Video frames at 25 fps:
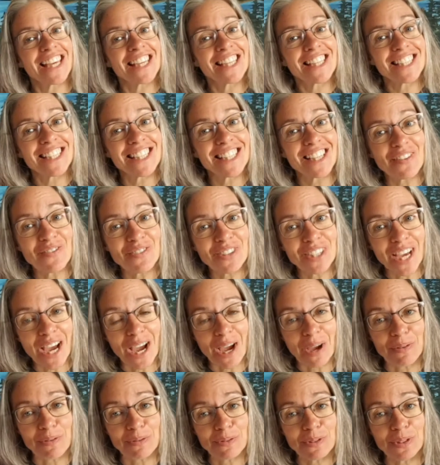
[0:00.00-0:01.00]

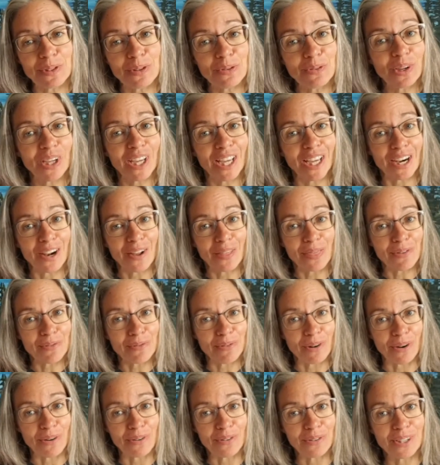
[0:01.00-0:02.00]
Sometimes we get on the
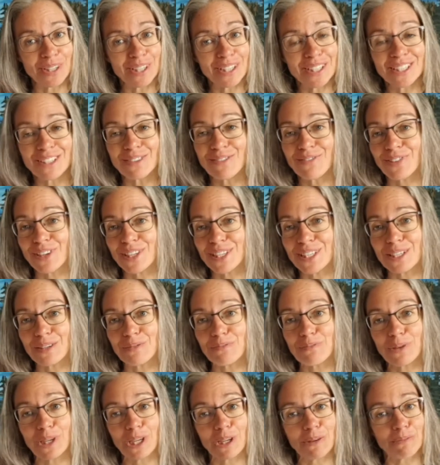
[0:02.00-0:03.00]
road to
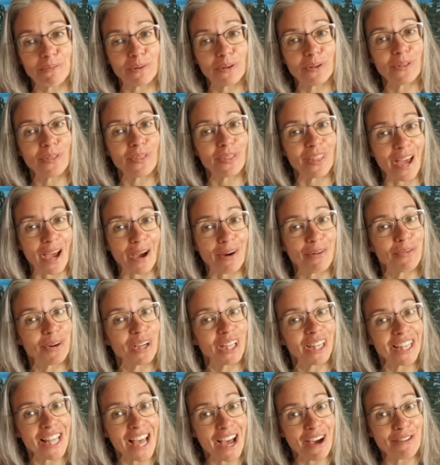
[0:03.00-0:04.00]
visit people that we
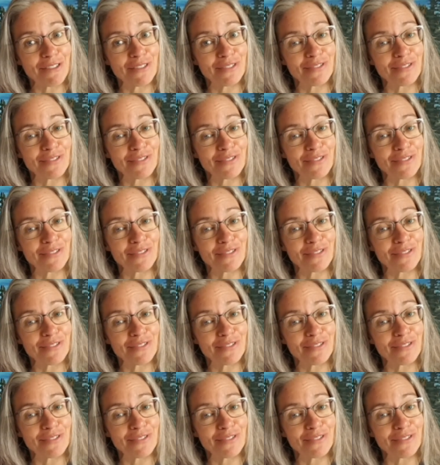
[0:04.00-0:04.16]
love.